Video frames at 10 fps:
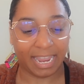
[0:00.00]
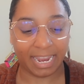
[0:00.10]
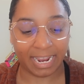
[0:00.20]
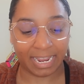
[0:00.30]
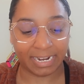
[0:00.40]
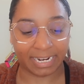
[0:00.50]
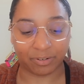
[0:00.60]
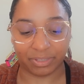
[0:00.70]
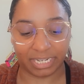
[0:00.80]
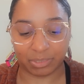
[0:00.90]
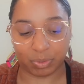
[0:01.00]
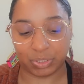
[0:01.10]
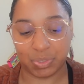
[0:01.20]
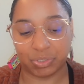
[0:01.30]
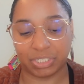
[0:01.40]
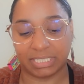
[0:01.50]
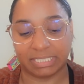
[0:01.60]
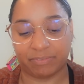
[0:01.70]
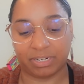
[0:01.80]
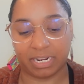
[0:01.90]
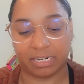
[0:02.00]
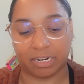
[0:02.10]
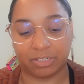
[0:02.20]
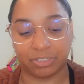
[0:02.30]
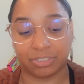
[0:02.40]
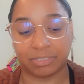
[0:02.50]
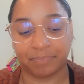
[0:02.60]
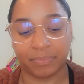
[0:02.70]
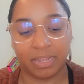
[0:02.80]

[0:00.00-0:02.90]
and I don't think it's worth $279.